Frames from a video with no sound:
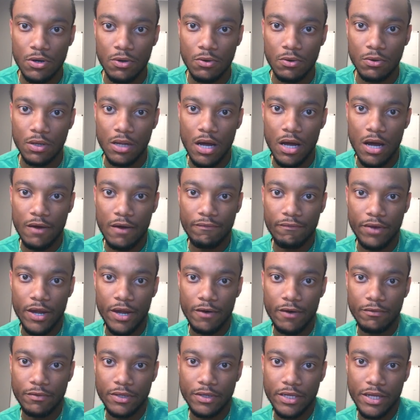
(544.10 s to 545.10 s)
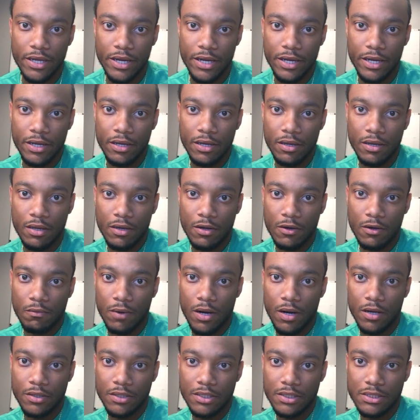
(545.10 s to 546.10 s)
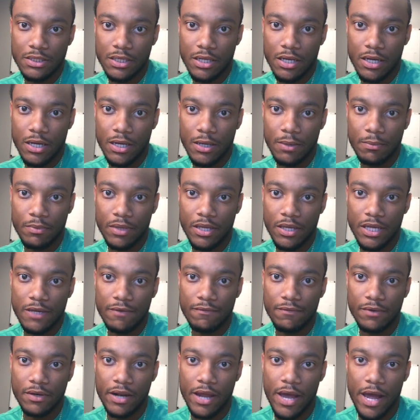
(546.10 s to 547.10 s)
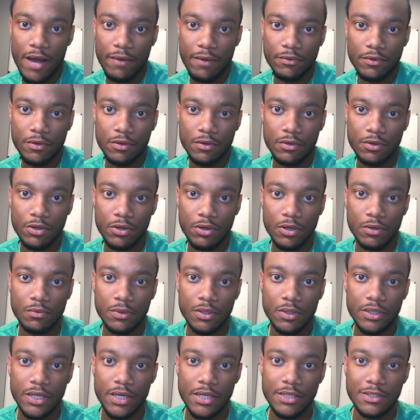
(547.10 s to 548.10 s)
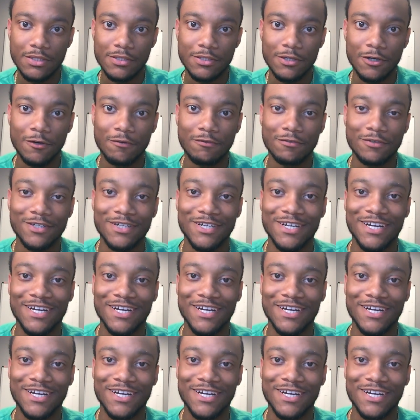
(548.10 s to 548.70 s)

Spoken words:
live every day around this time, even after the 31 days is over?